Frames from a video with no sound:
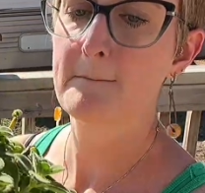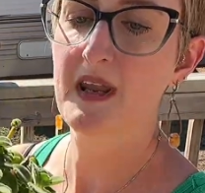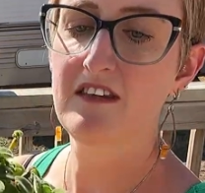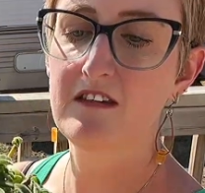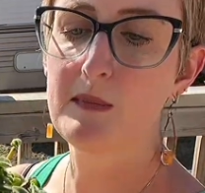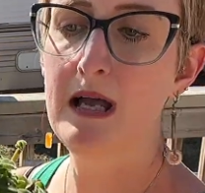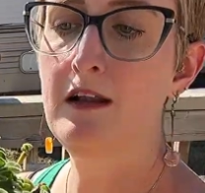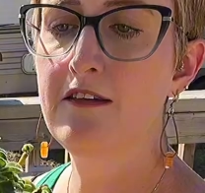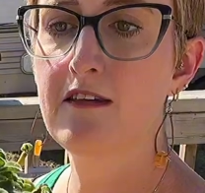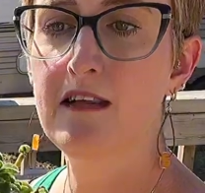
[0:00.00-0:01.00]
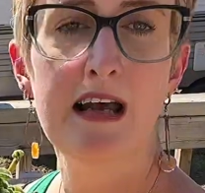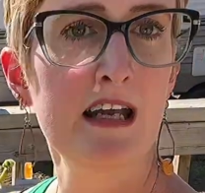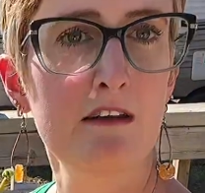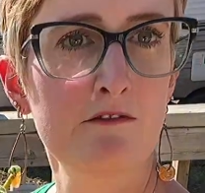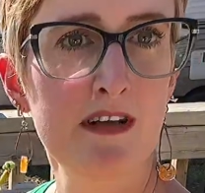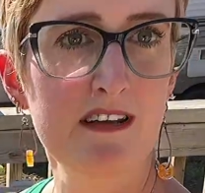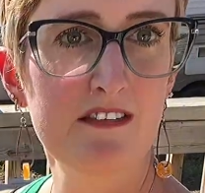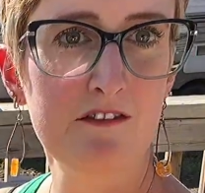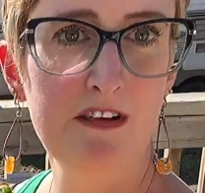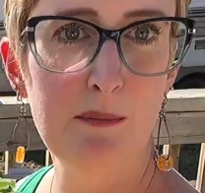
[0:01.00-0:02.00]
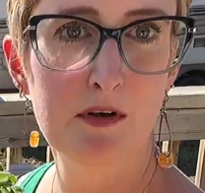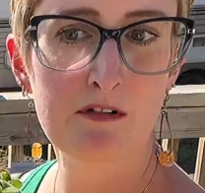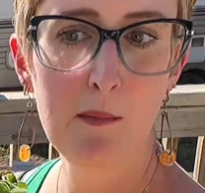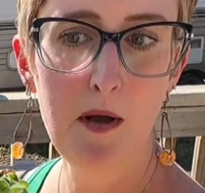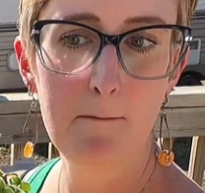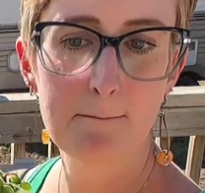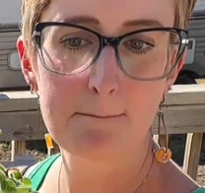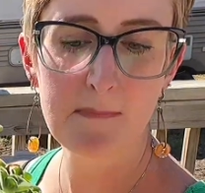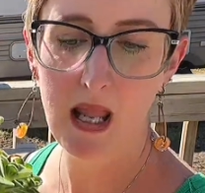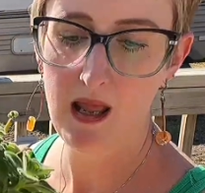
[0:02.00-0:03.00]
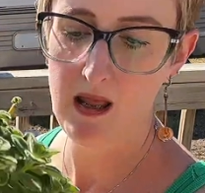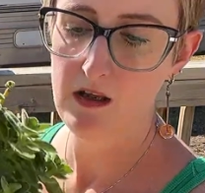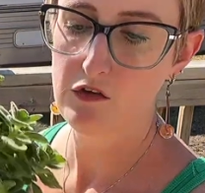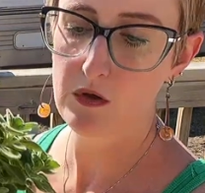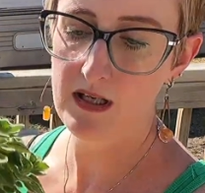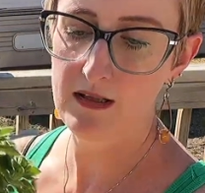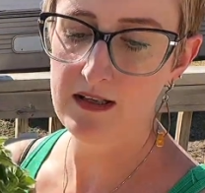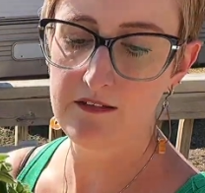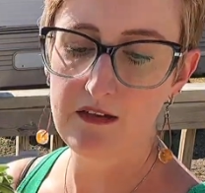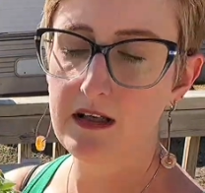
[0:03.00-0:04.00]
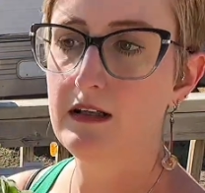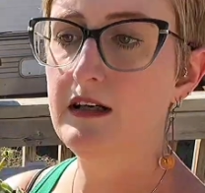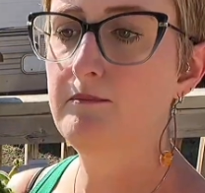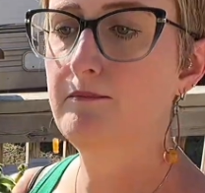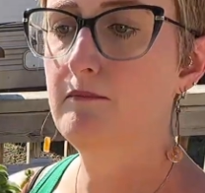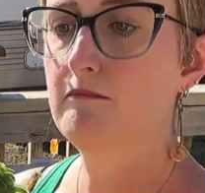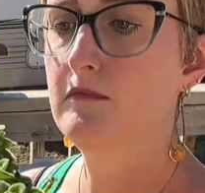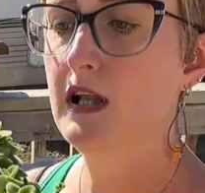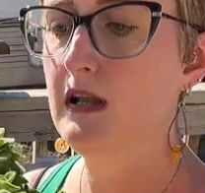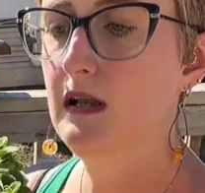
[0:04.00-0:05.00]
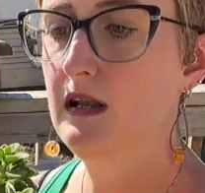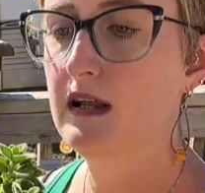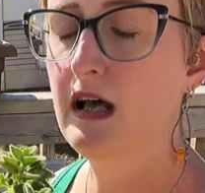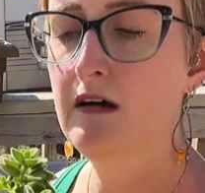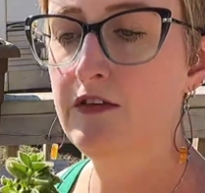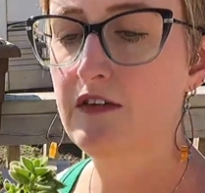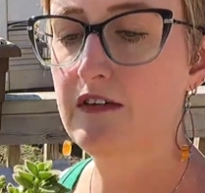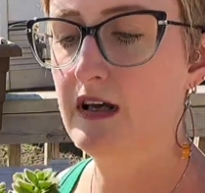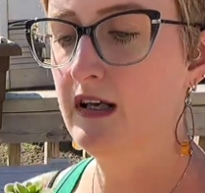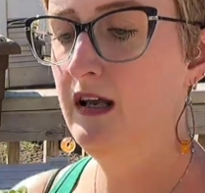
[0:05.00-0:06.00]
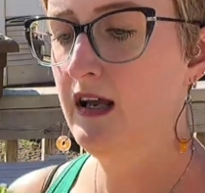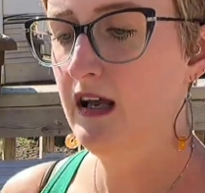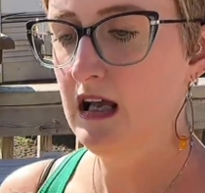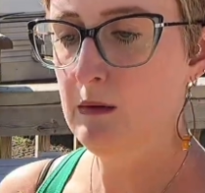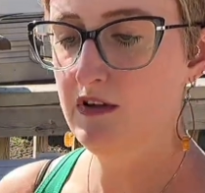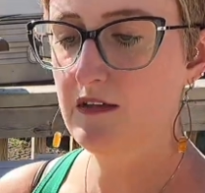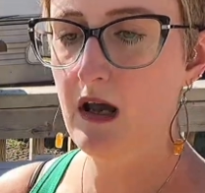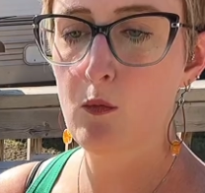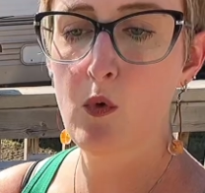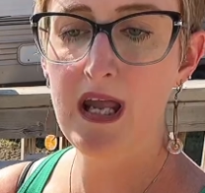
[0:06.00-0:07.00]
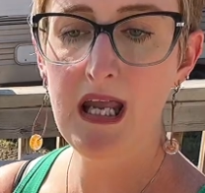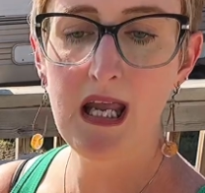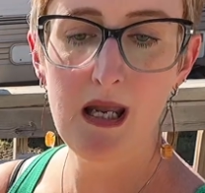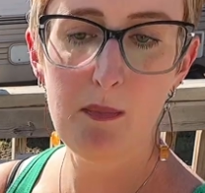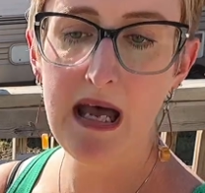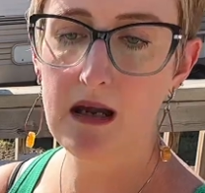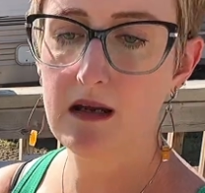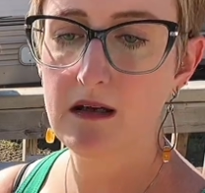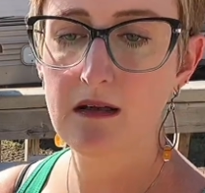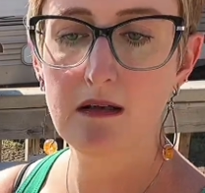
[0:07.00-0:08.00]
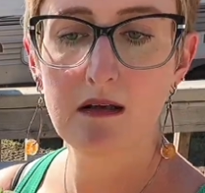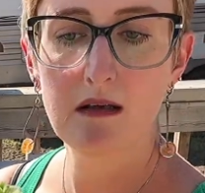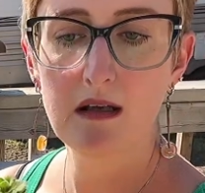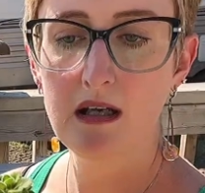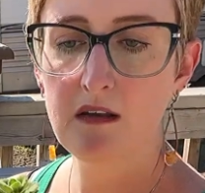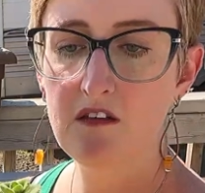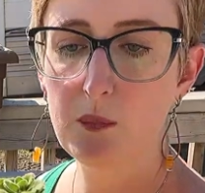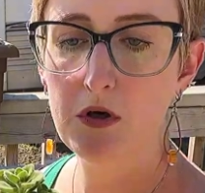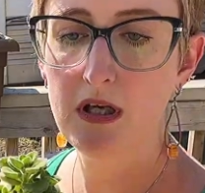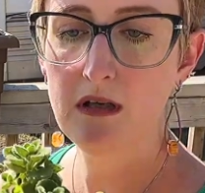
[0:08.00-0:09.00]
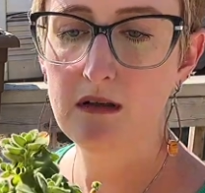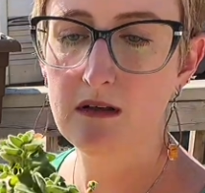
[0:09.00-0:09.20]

Smells like Vicks Vapor Rub. Treat it like a succulent. Loves the sun. It was cut way back in the spring.